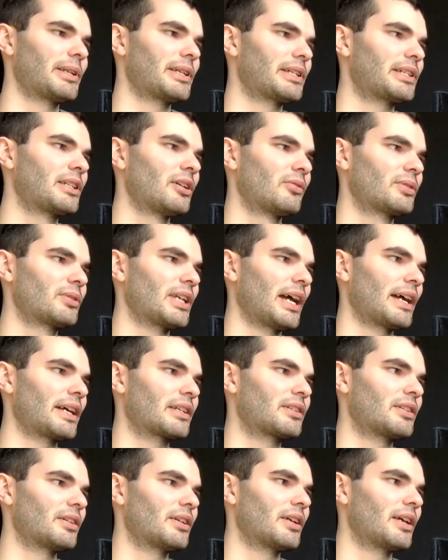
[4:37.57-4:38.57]
It still
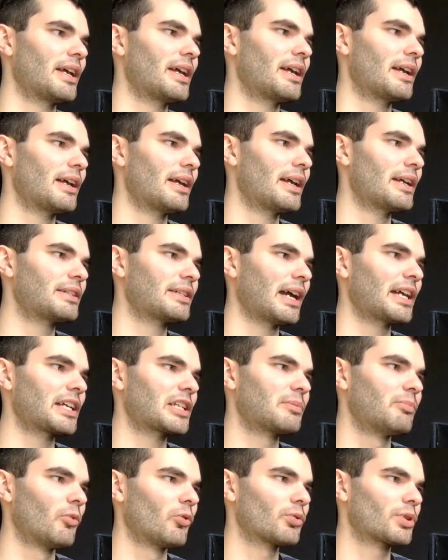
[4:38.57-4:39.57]
takes it
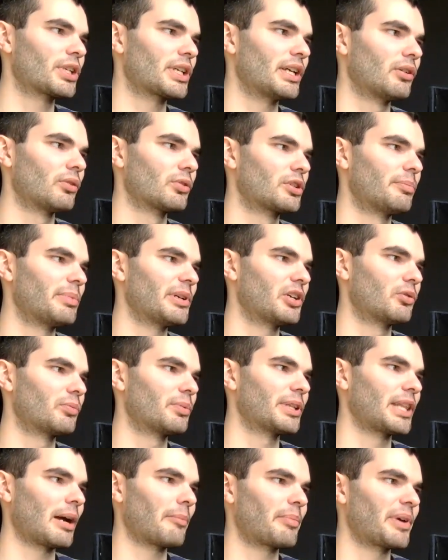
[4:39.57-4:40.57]
takes more skill to be good
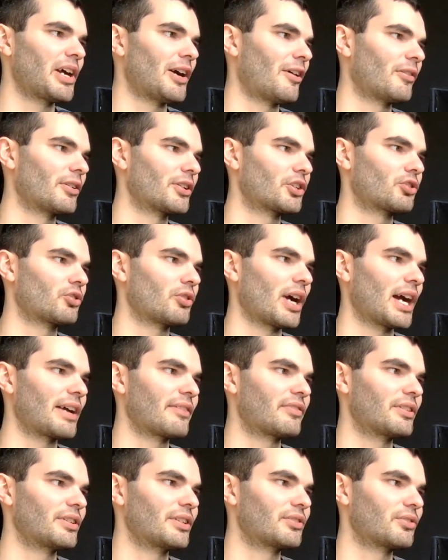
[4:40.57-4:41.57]
with that BR and strafe
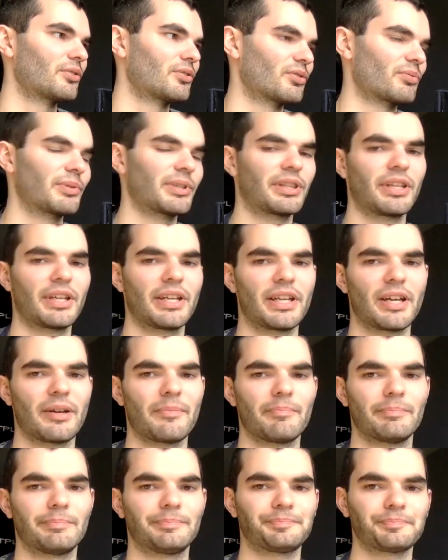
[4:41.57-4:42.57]
than it does with
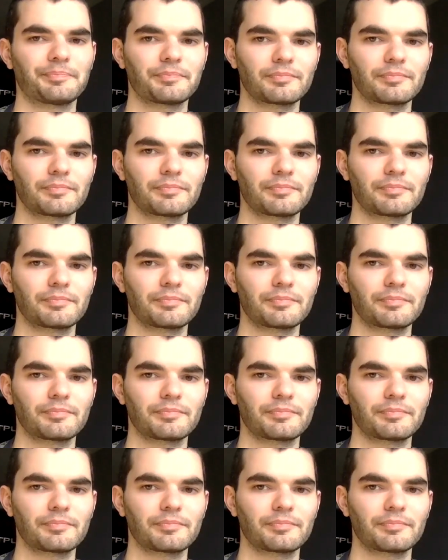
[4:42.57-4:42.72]
the